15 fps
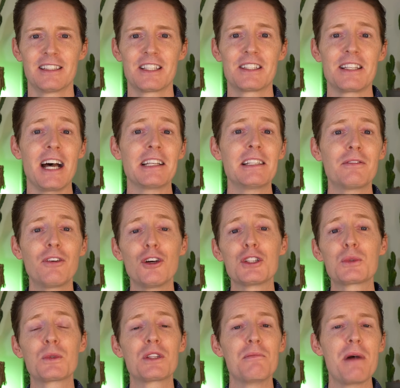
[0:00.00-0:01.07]
Starting
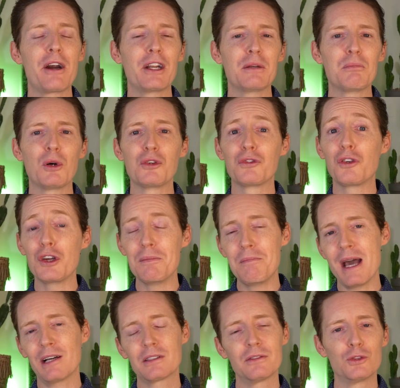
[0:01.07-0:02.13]
first with the Marriott Bonvoy
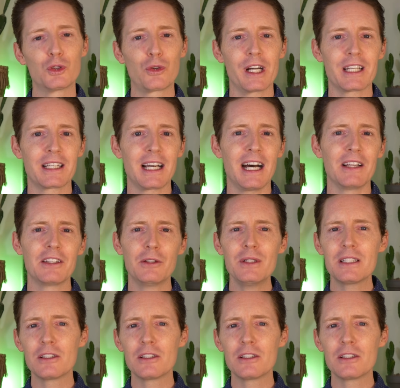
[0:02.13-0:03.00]
Bountiful credit card, there is